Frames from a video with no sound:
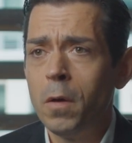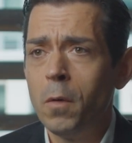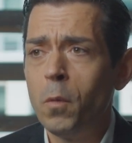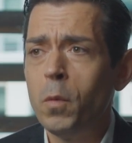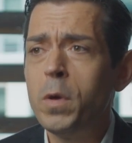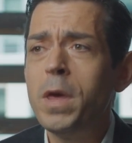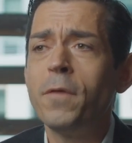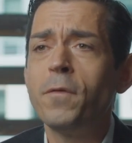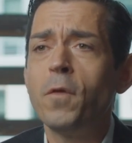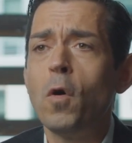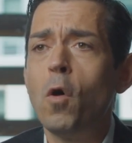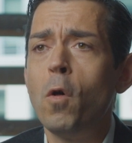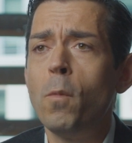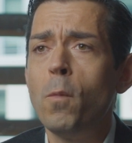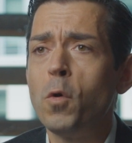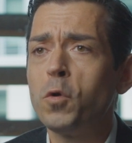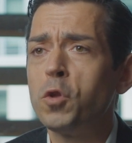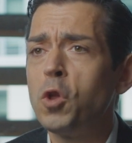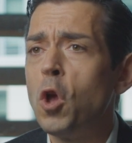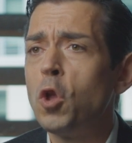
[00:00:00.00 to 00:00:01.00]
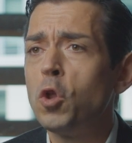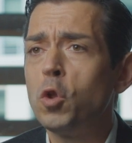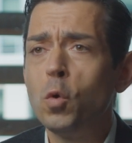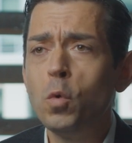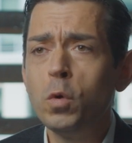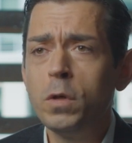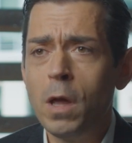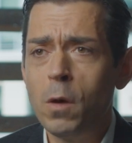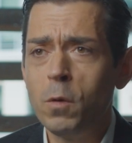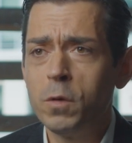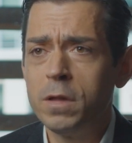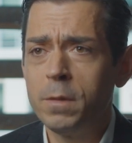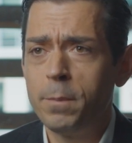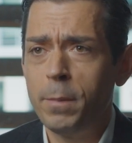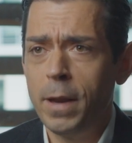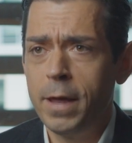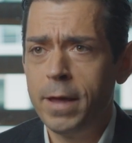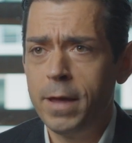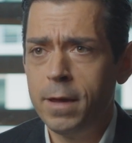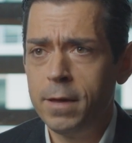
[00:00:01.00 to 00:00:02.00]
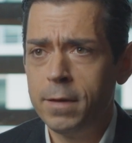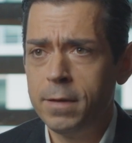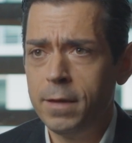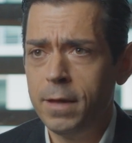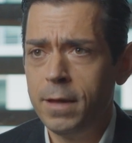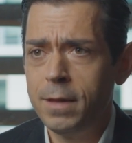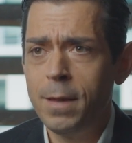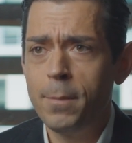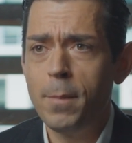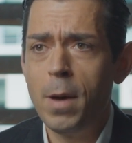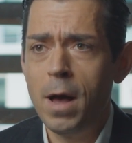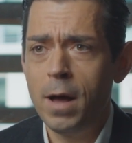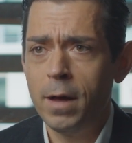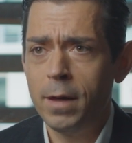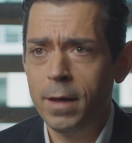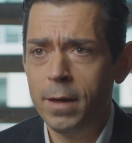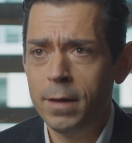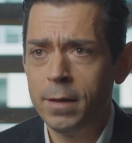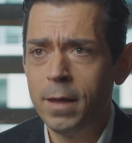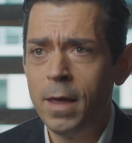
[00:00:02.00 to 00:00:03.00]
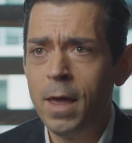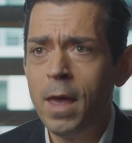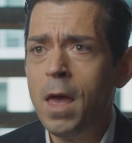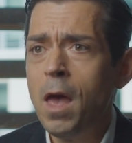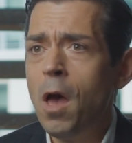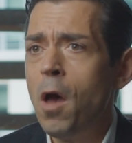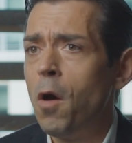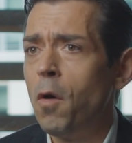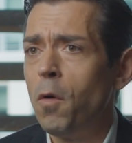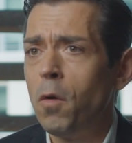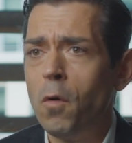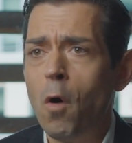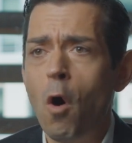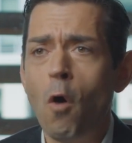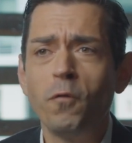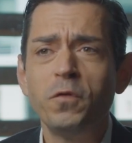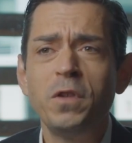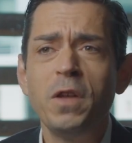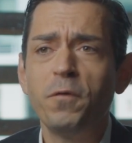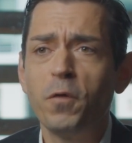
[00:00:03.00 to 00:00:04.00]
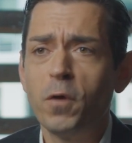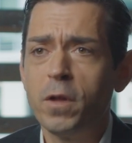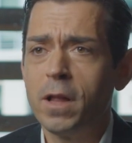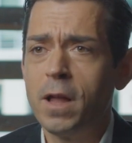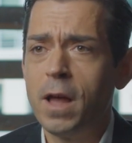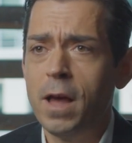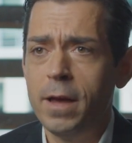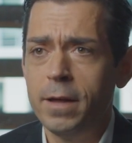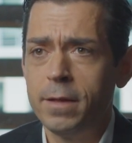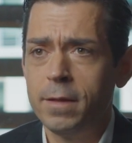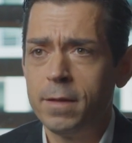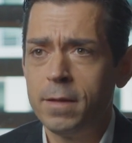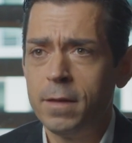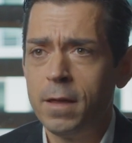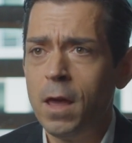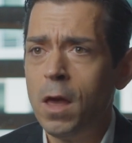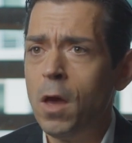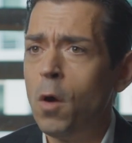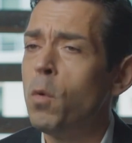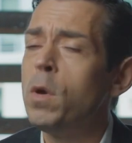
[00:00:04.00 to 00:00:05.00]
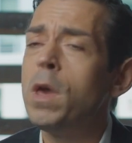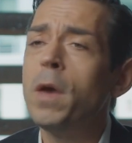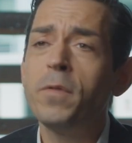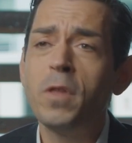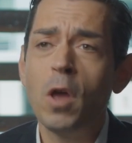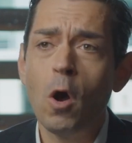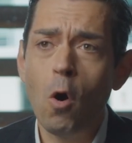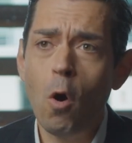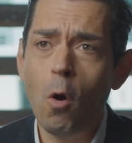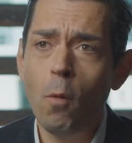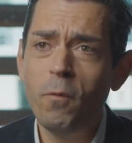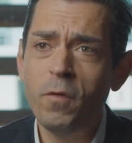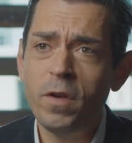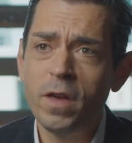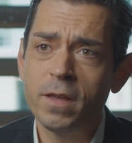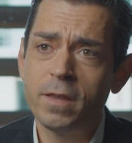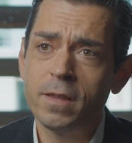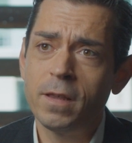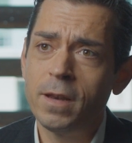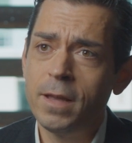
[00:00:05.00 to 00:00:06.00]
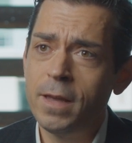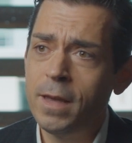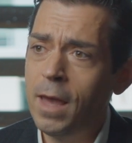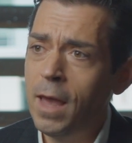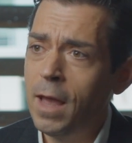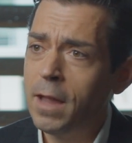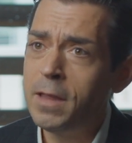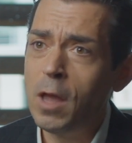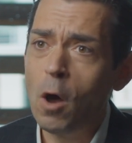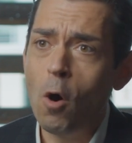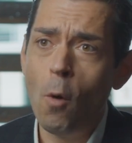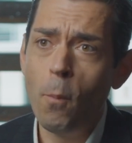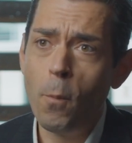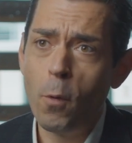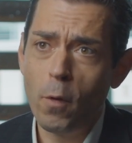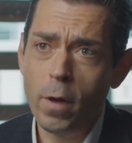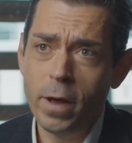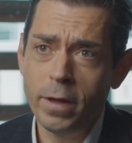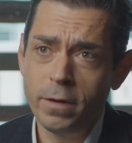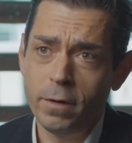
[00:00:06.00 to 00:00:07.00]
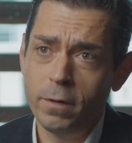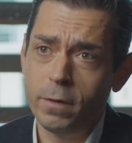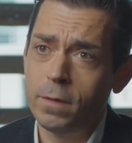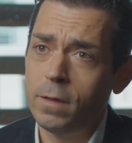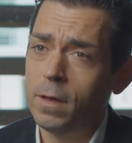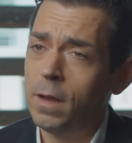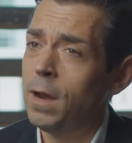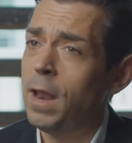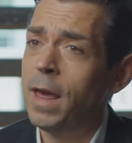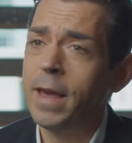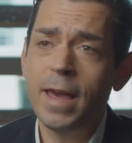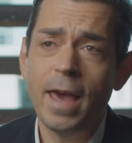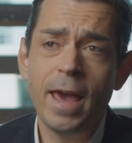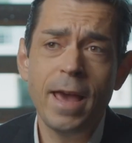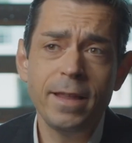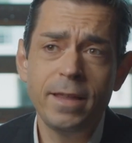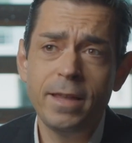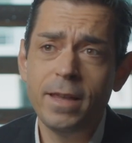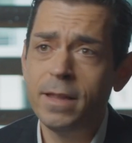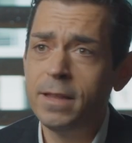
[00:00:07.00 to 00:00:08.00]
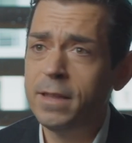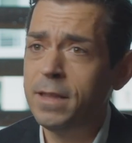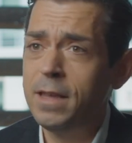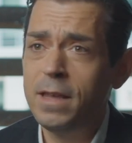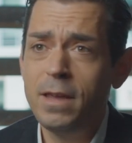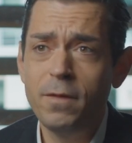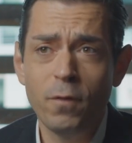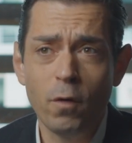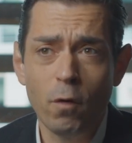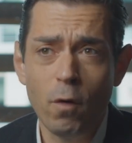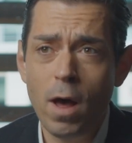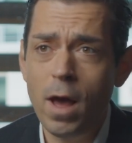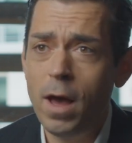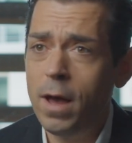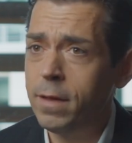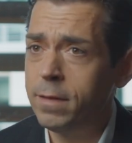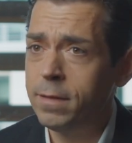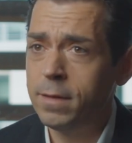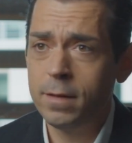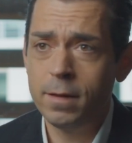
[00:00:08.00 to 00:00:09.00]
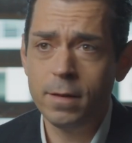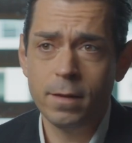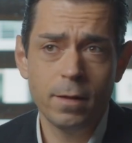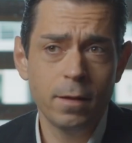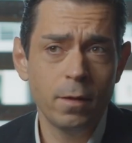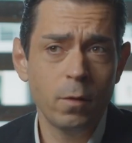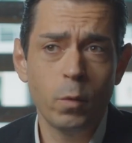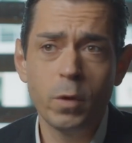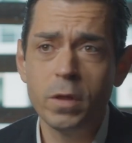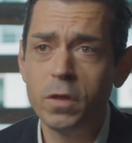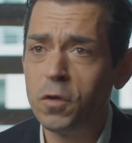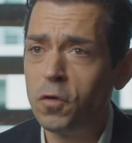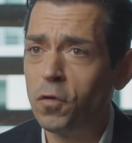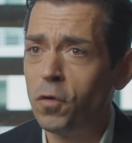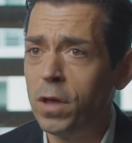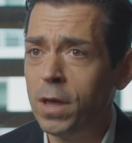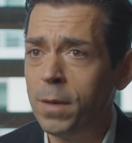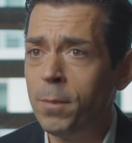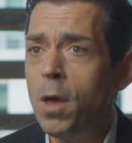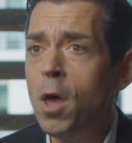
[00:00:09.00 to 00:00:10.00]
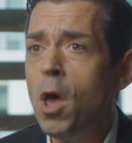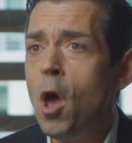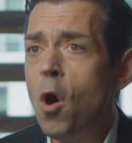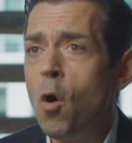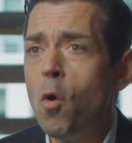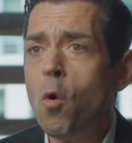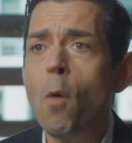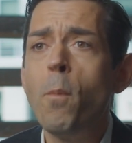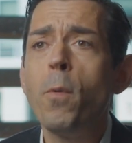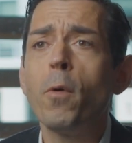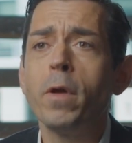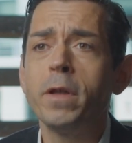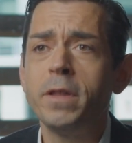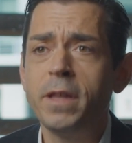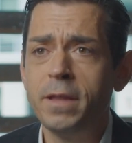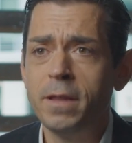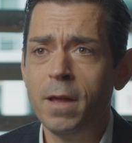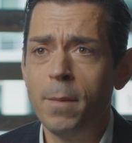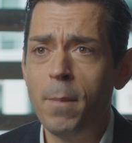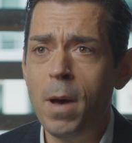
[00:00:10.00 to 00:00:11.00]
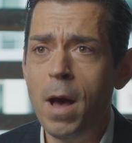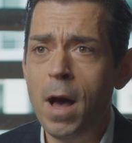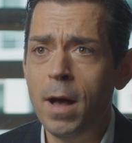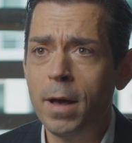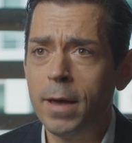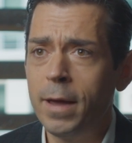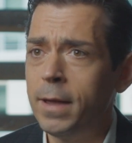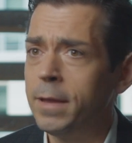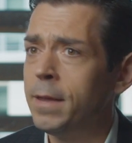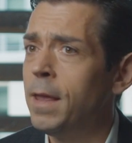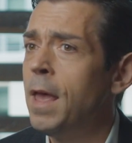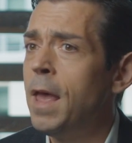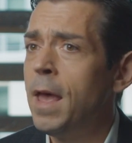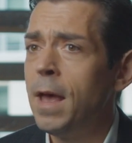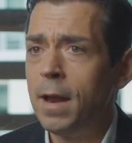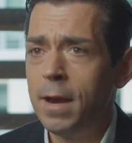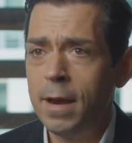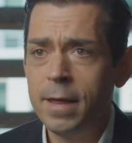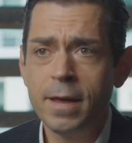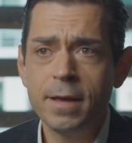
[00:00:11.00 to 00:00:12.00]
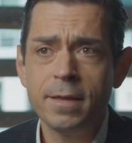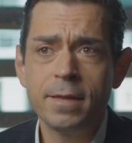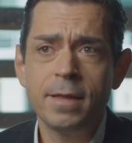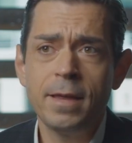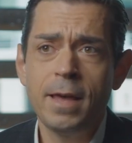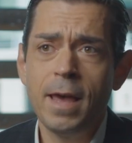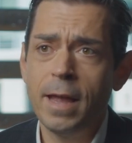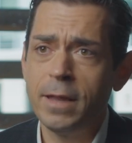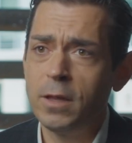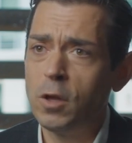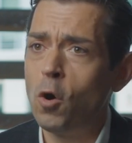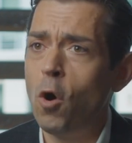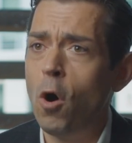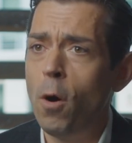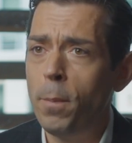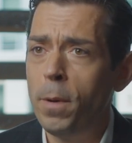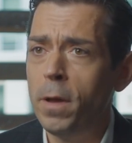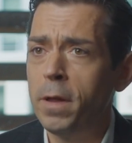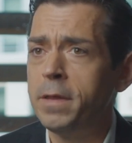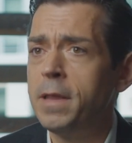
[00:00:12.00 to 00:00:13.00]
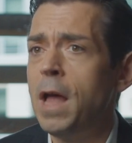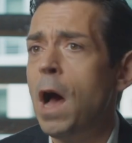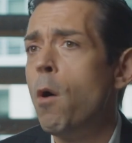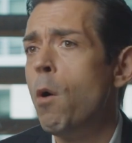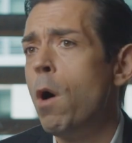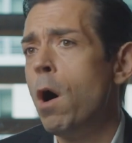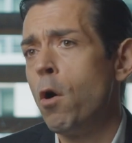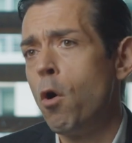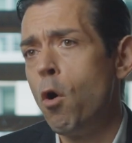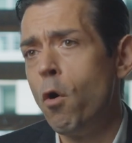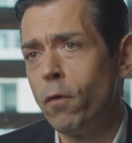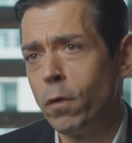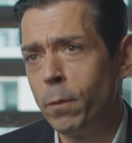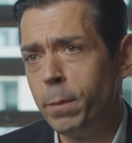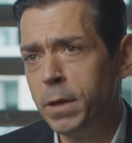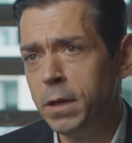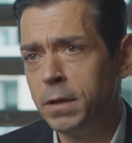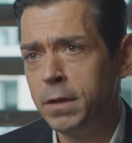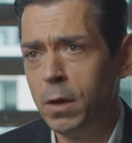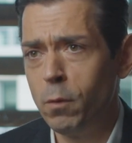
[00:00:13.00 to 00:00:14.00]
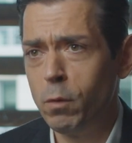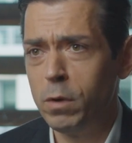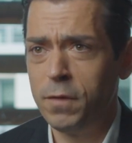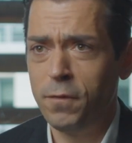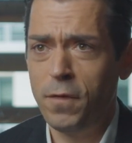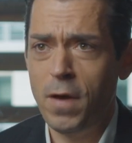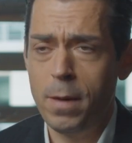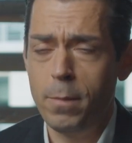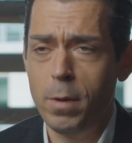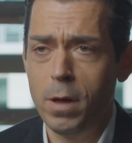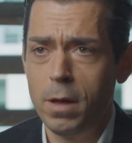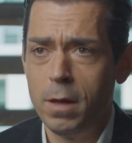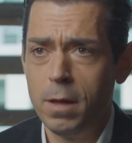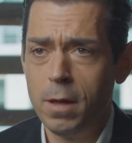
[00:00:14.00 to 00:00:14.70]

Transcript: We have almost 2,000 players in the market of different kinds. We have obviously the operators like AT&T, Verizon, Windstream, who operate in the market. Legacy had copper, now are overbuilding with fiber.